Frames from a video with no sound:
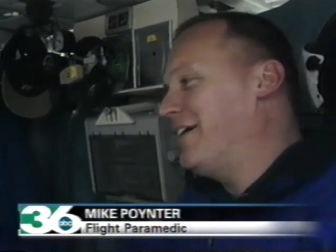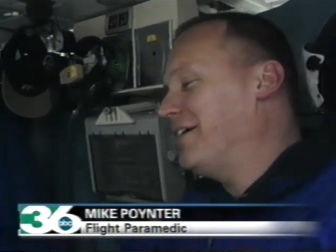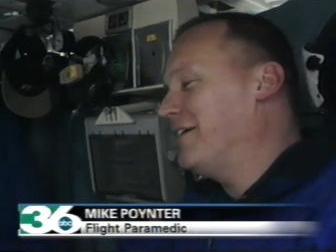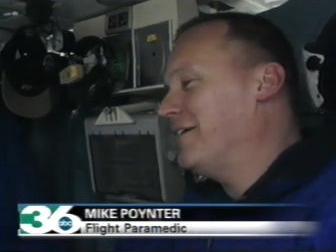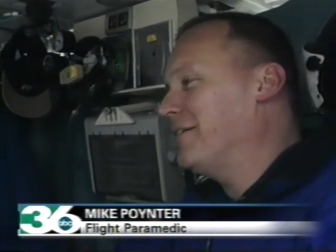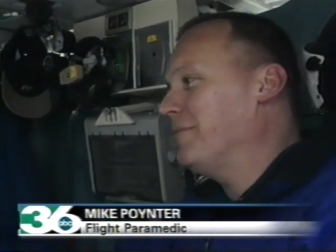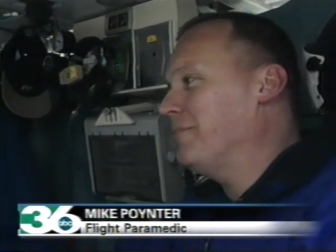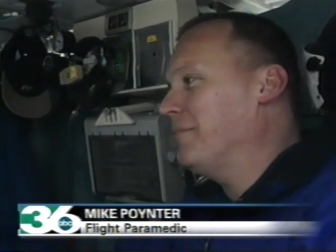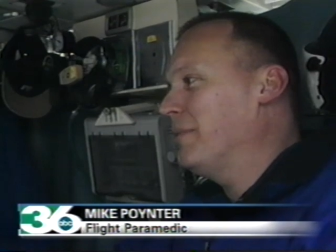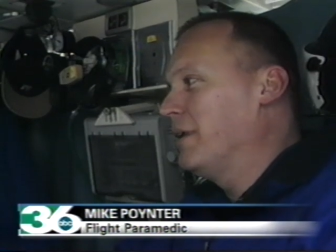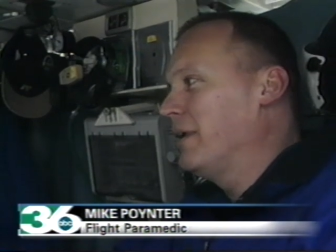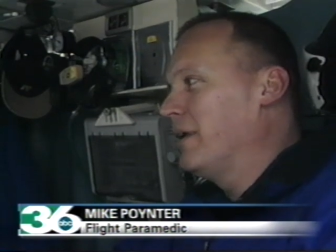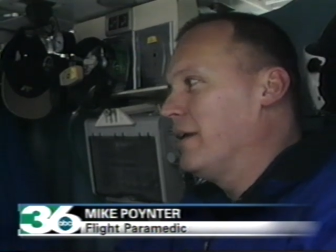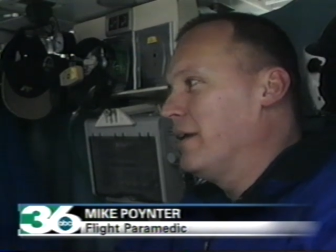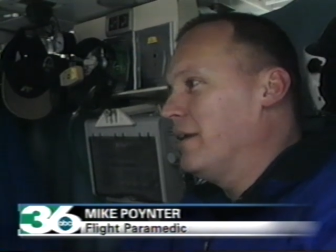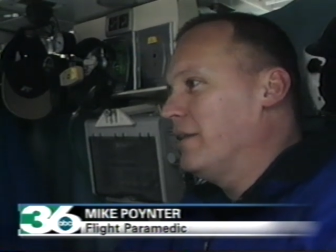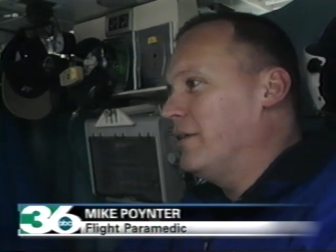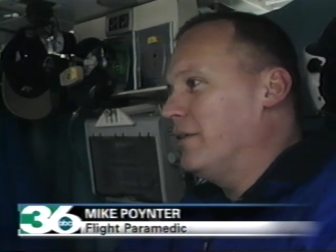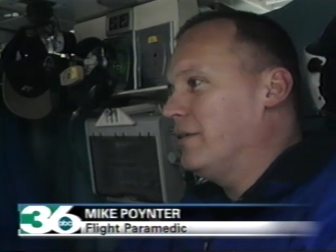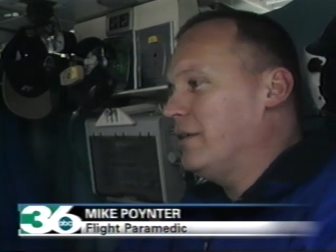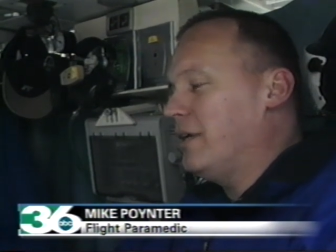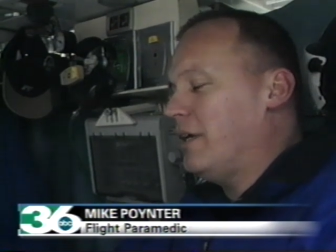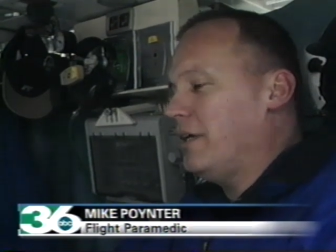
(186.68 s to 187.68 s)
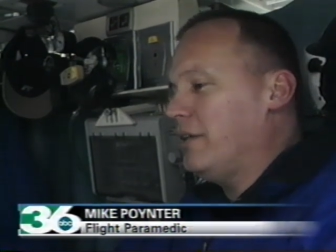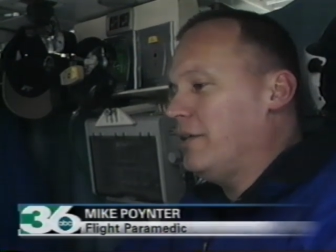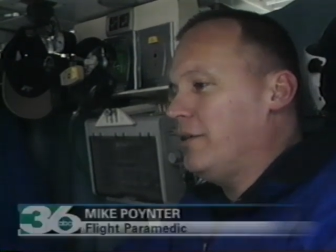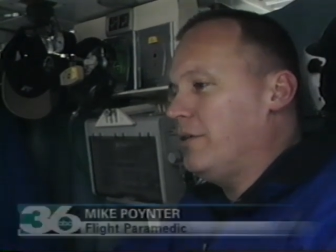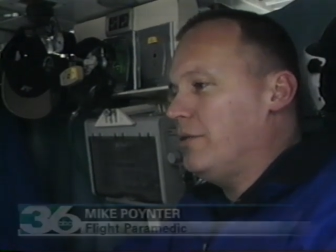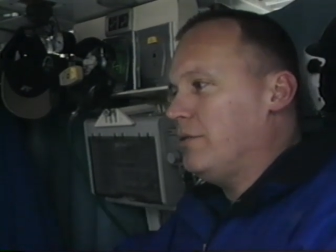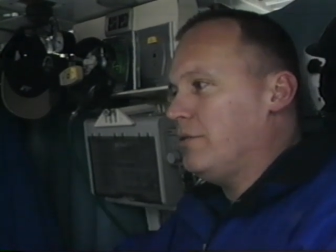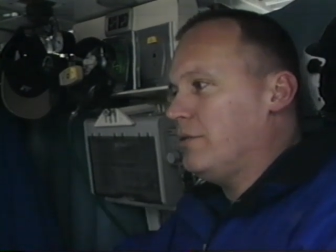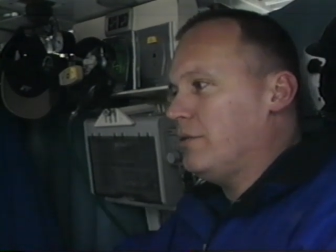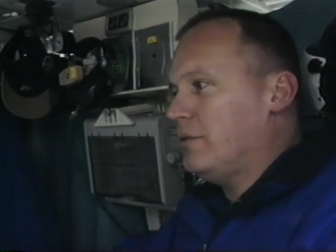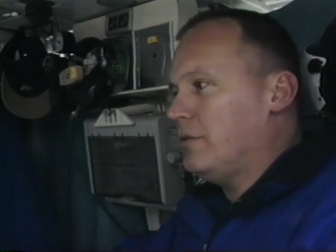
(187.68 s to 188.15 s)
um, they're not
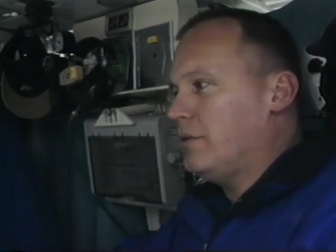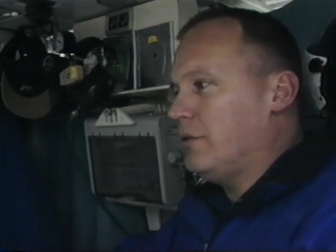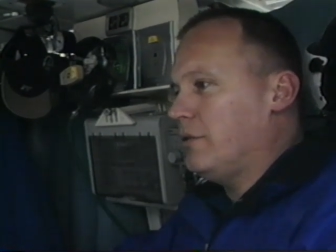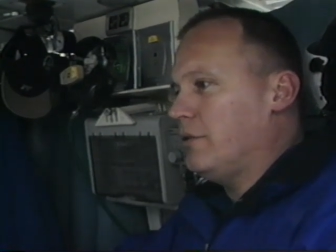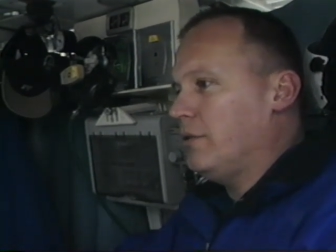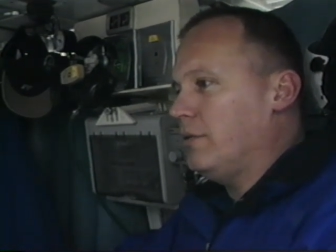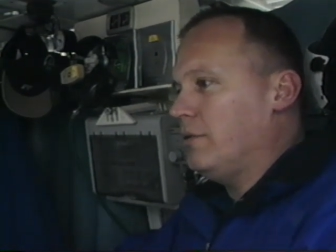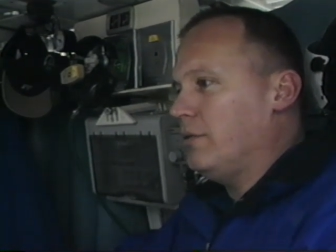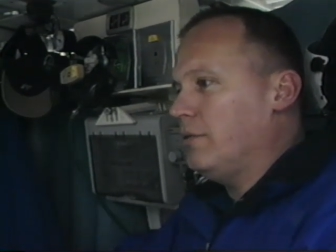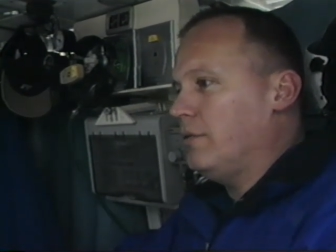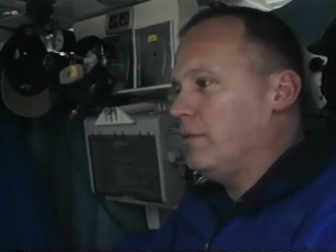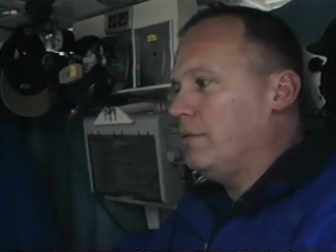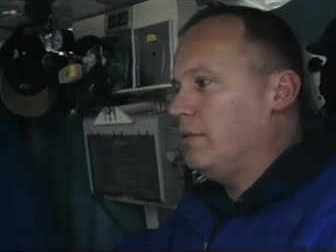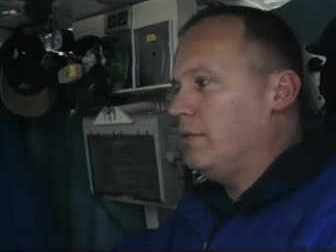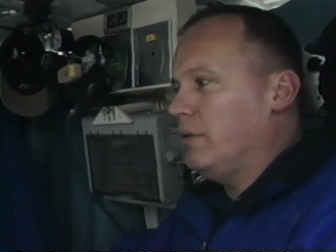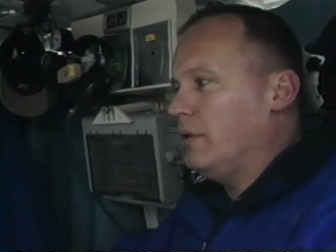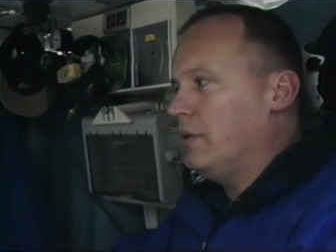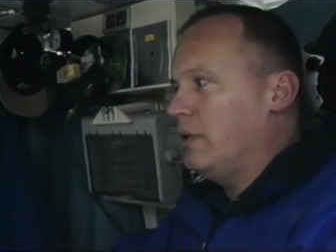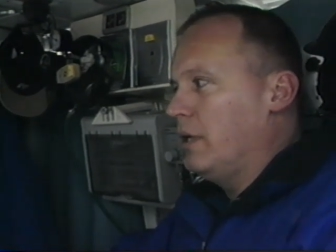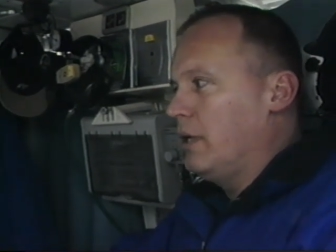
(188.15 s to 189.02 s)
used to